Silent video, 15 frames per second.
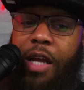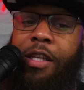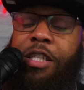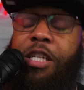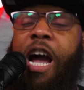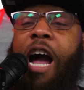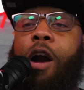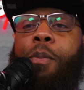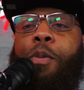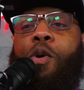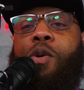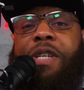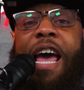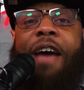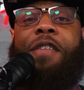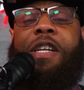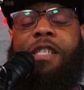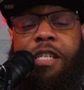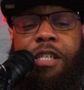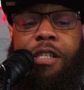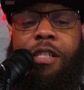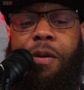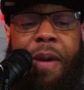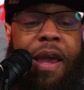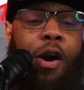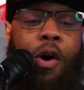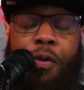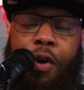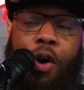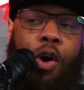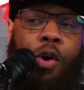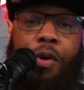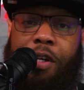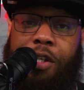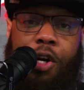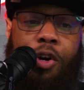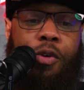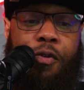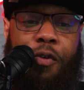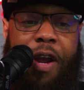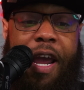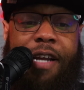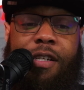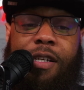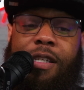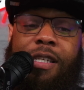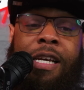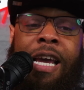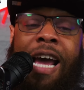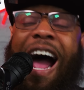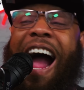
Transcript: the Chicago Bulls have decisions to make on their own internal free agents.